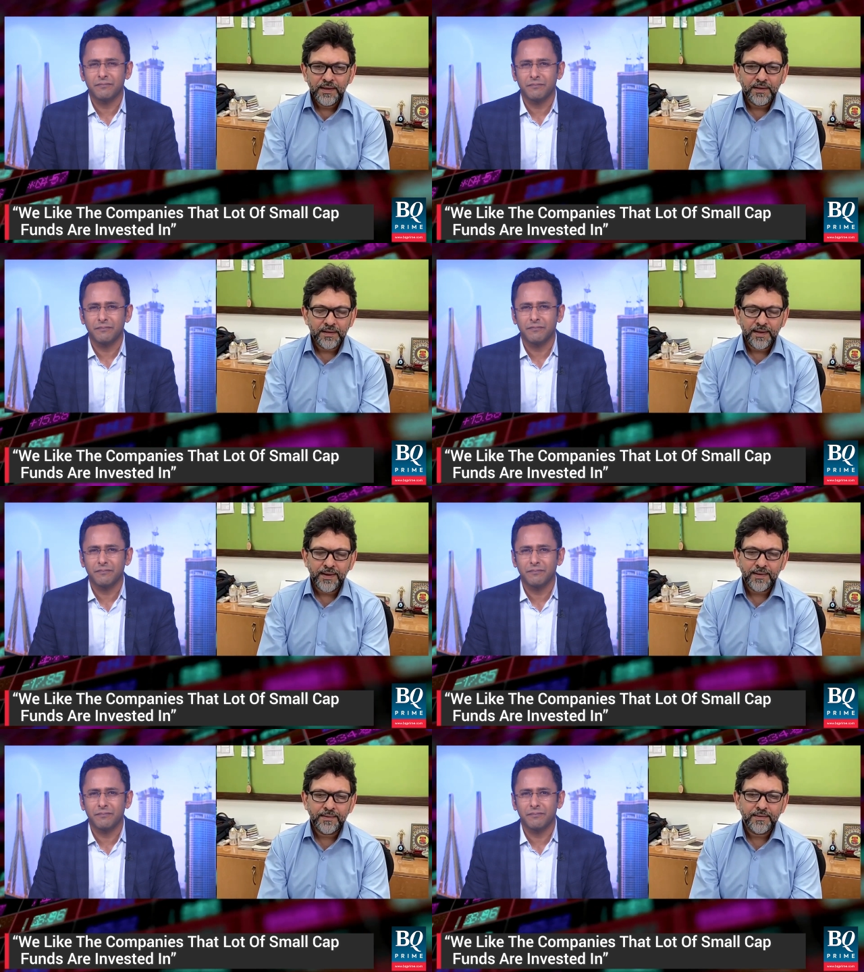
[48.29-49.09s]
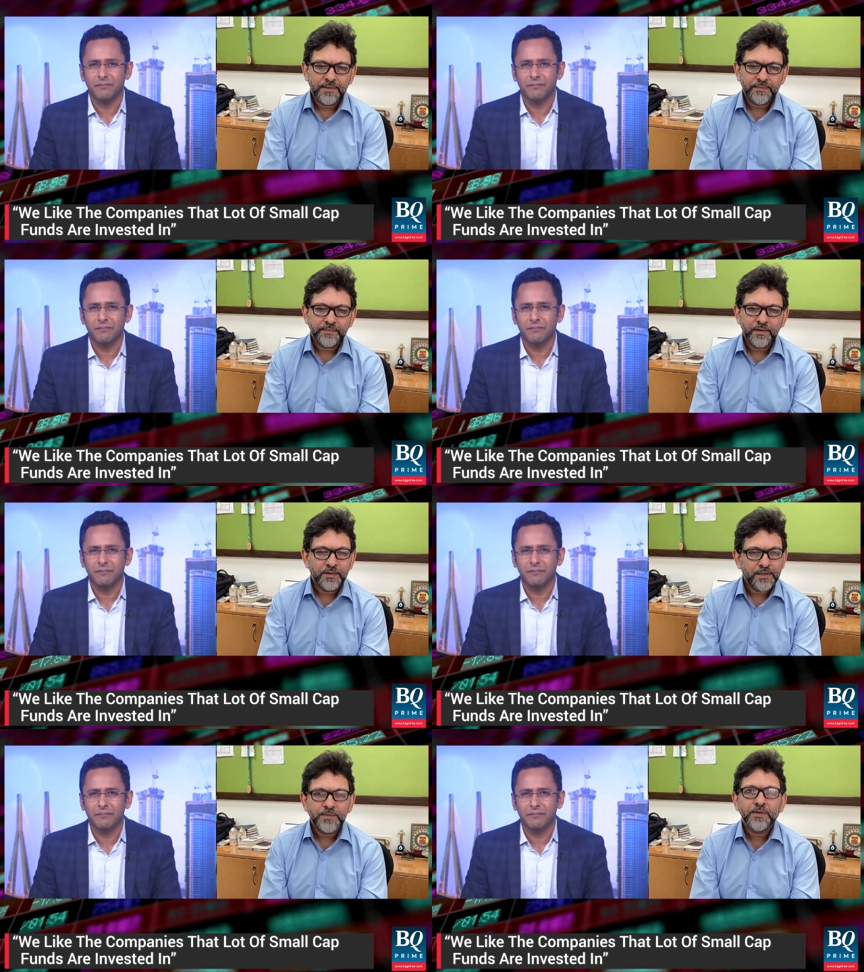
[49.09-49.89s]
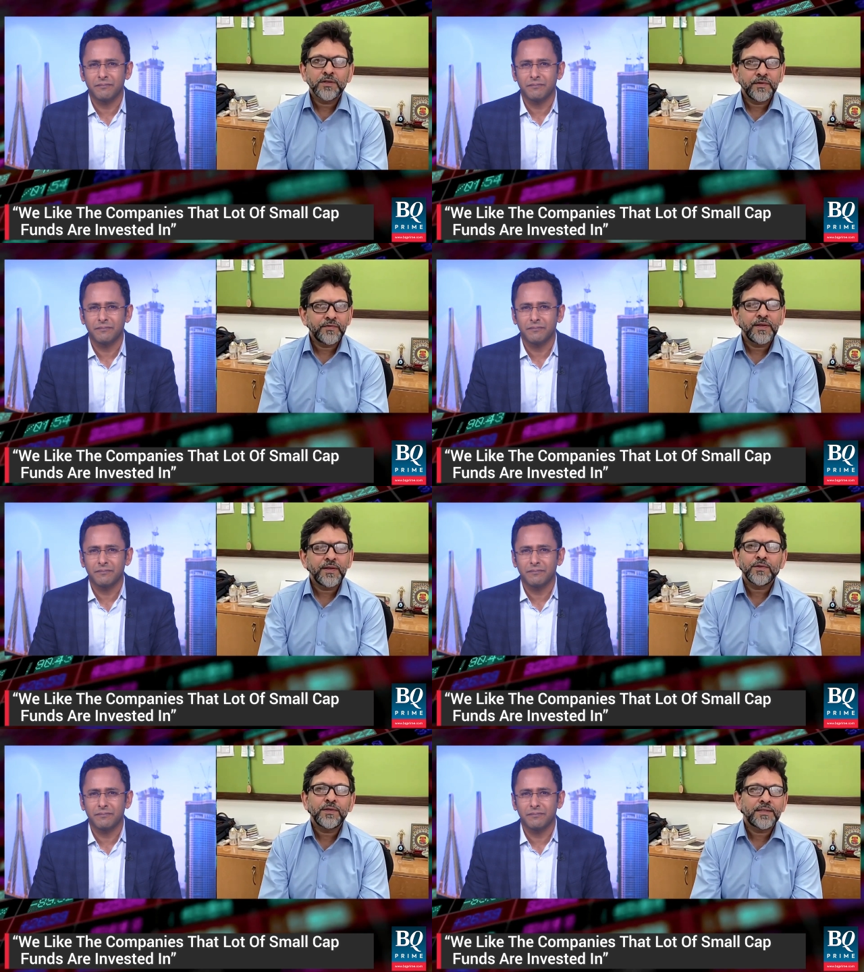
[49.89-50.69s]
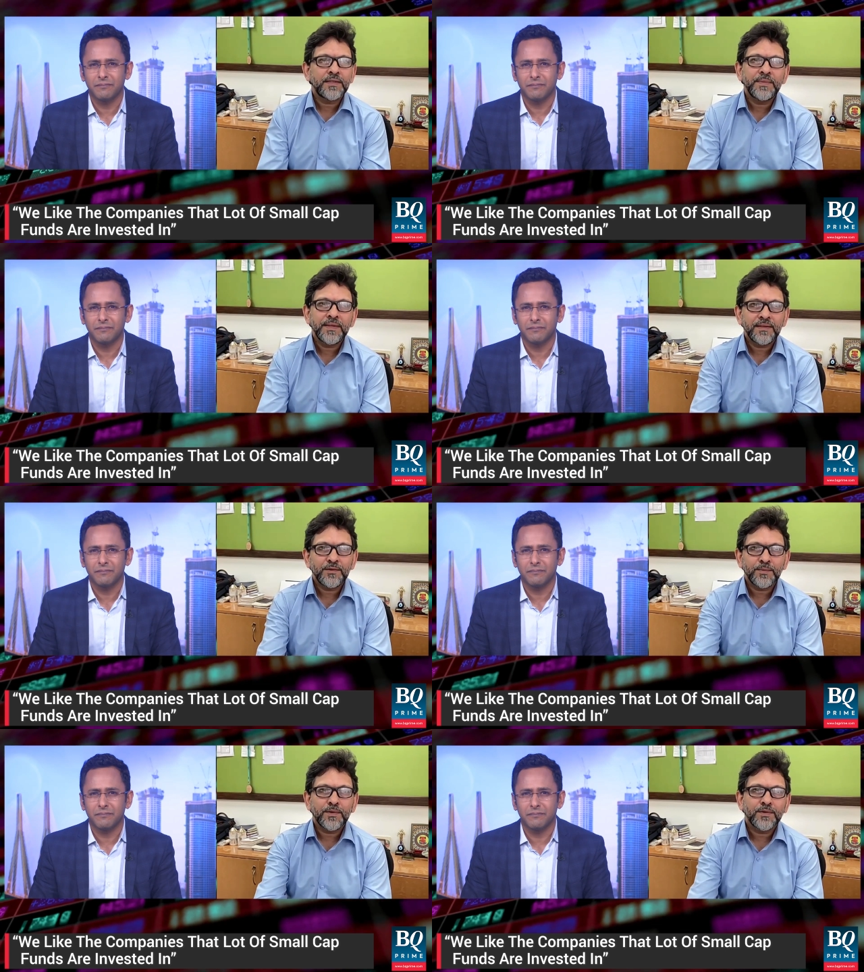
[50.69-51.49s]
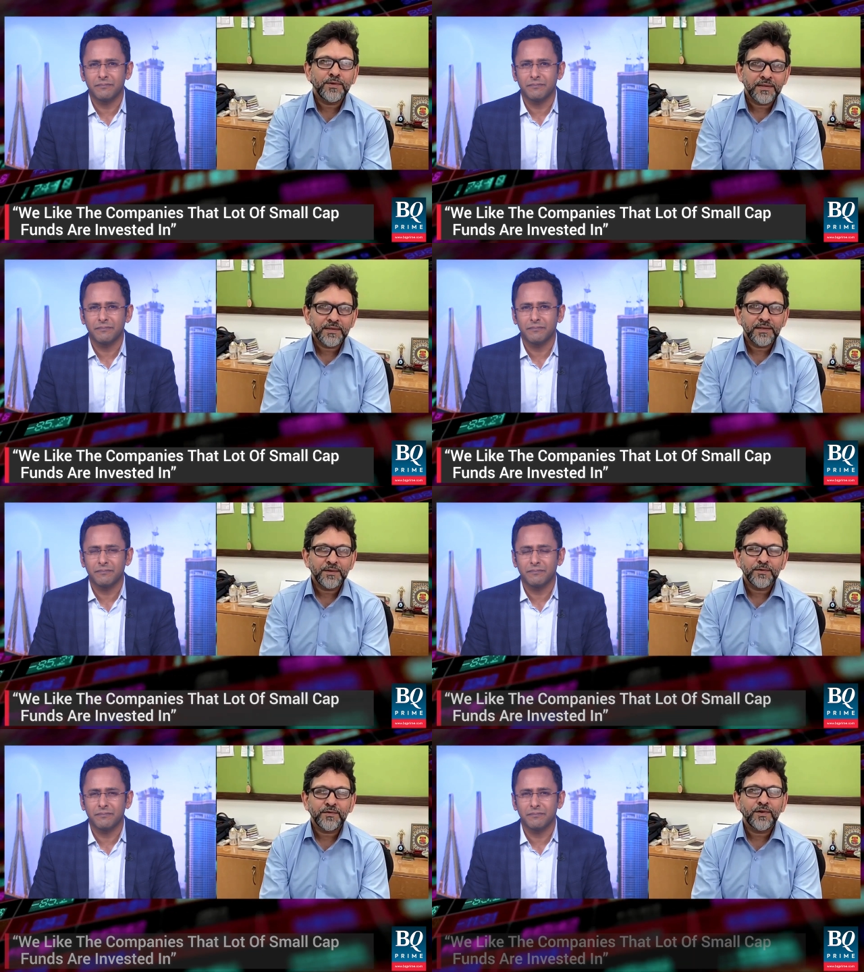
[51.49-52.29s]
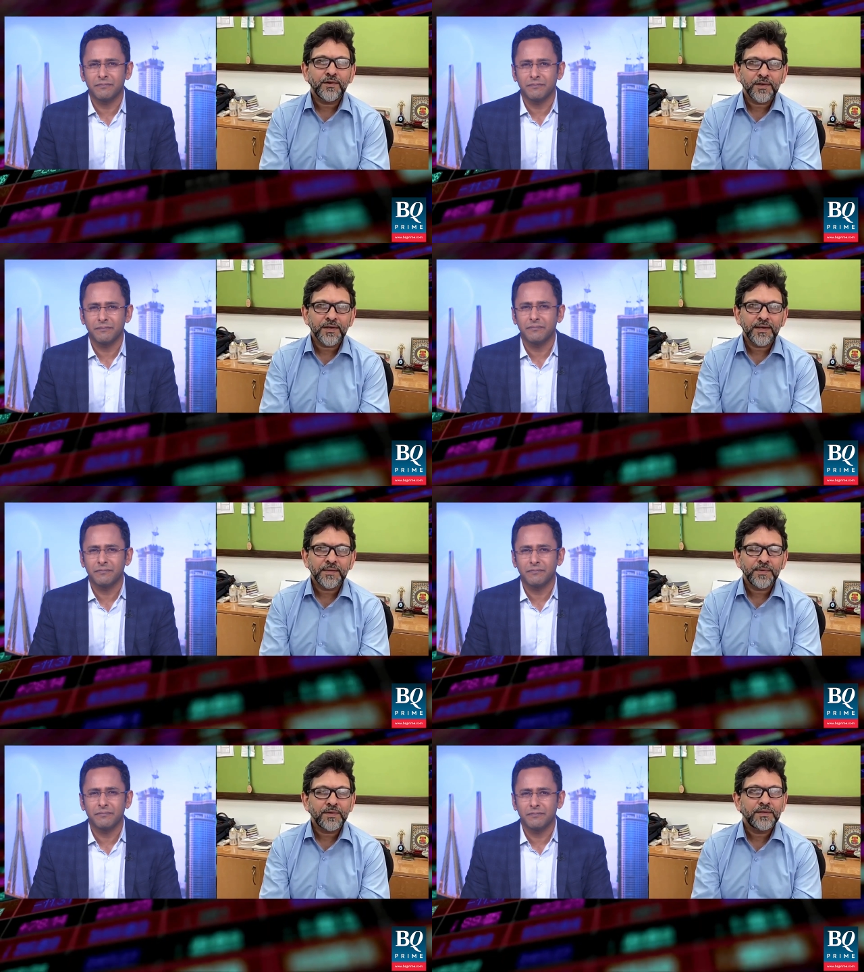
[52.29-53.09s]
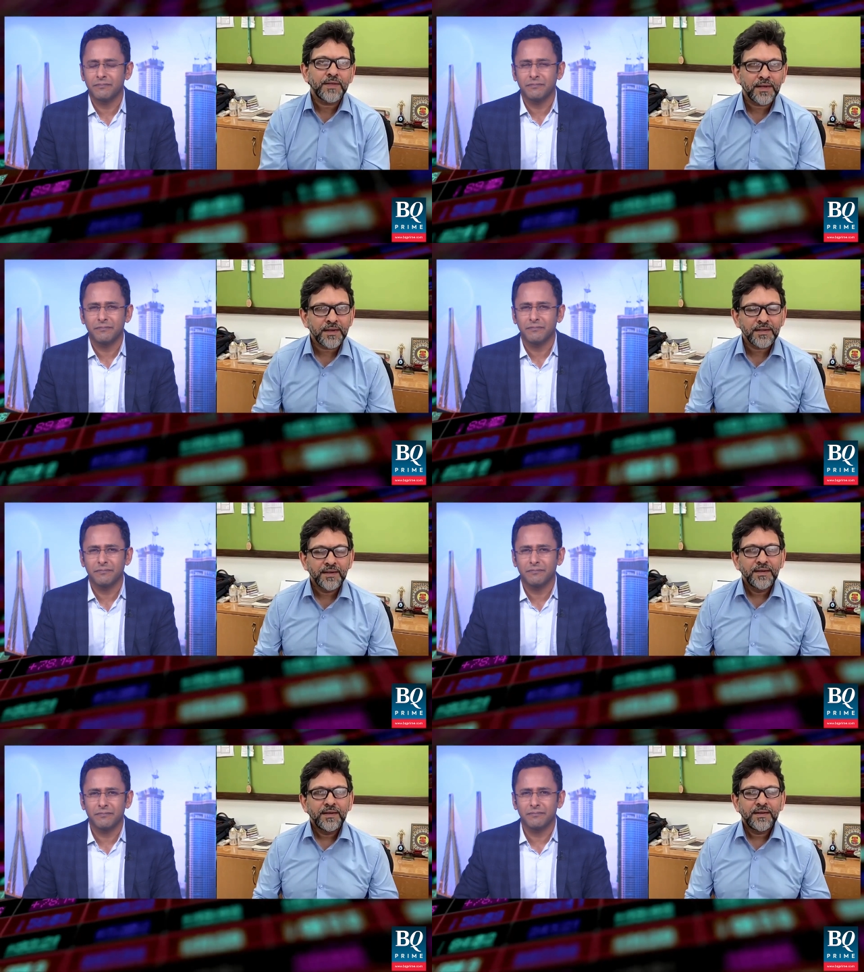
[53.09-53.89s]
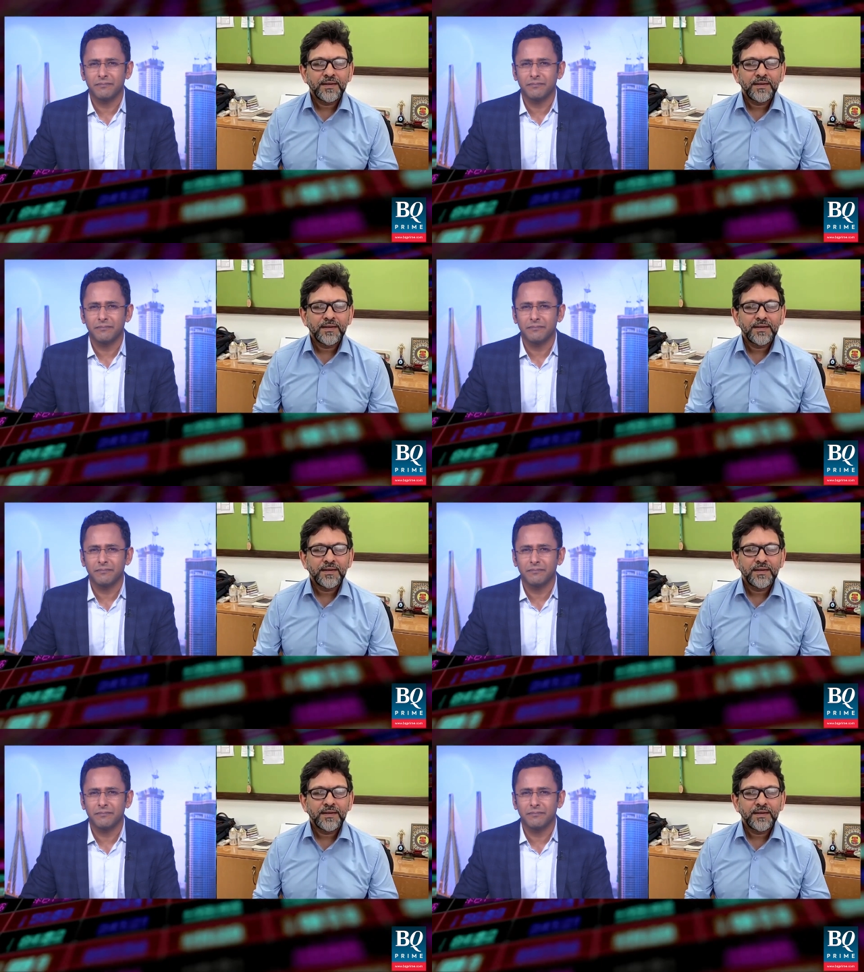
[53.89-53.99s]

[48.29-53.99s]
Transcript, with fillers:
Speaker 1: Just because we feel so, it doesn't mean tomorrow they're going to fall or correct, because there are,